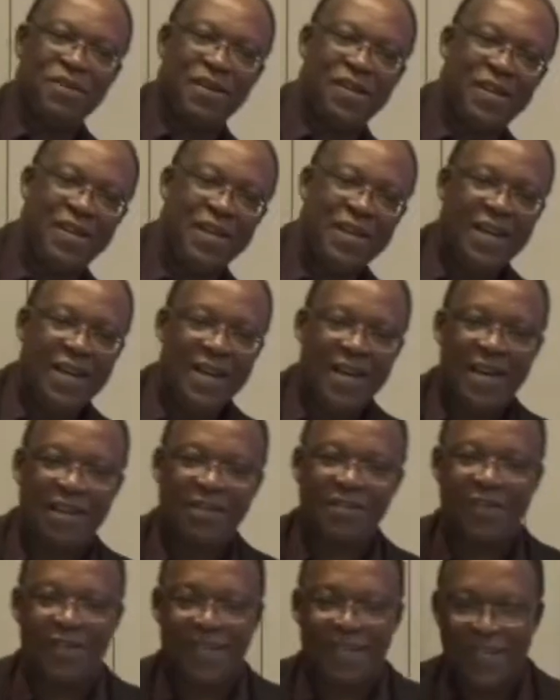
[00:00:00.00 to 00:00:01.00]
were
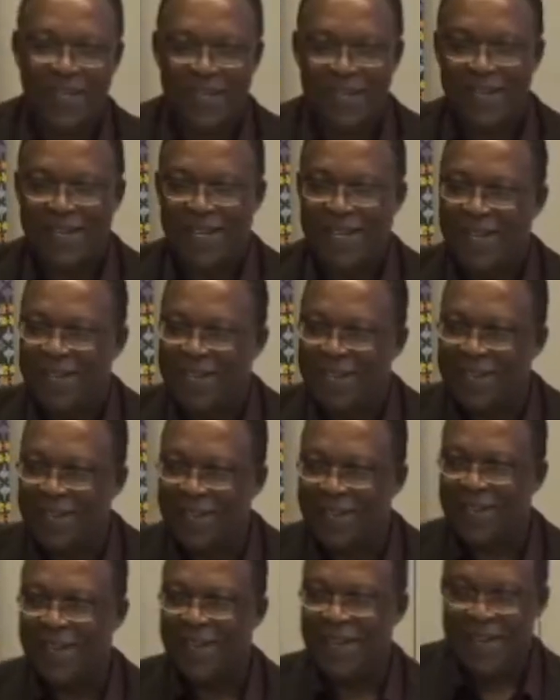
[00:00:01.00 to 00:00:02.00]
actually
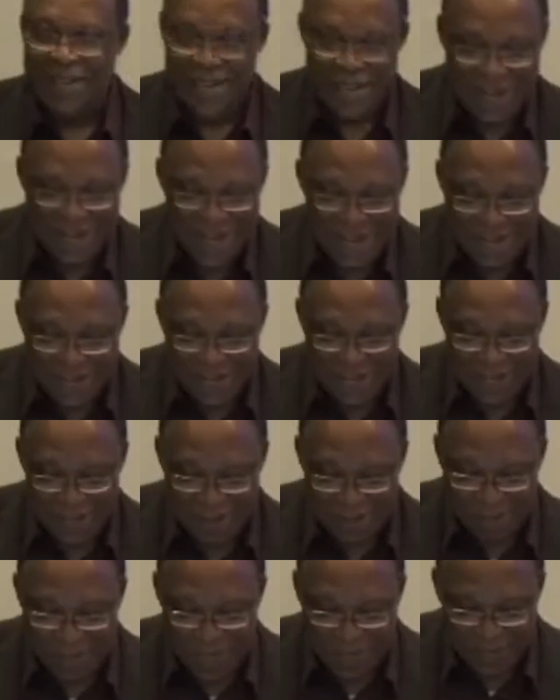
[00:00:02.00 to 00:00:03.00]
indicating
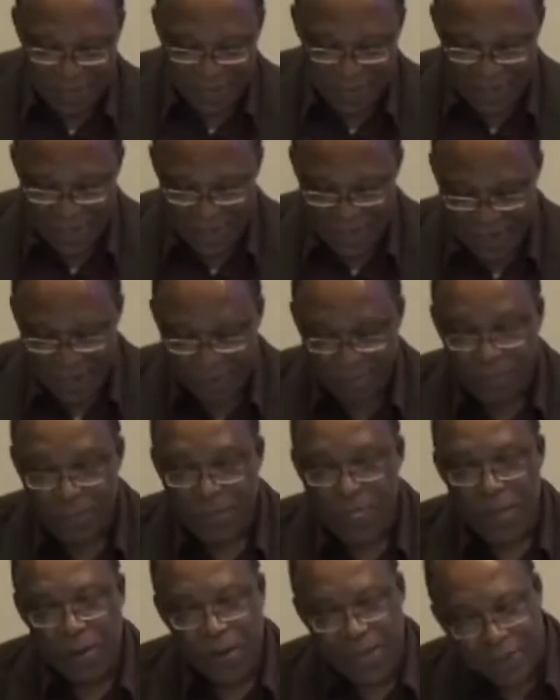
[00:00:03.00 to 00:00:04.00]
the beats there.
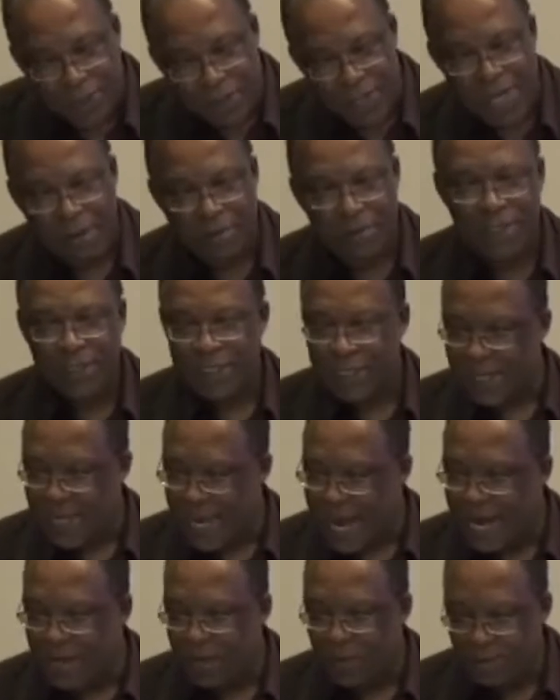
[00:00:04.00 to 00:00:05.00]
Okay, so that was
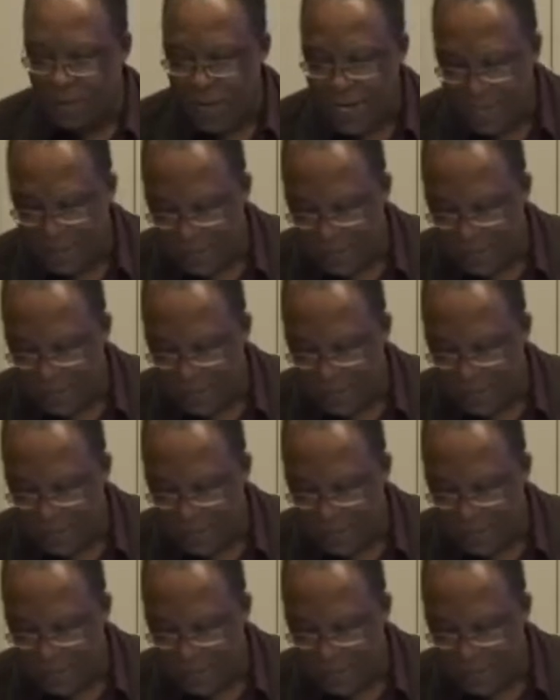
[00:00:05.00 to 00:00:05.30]
Adwa.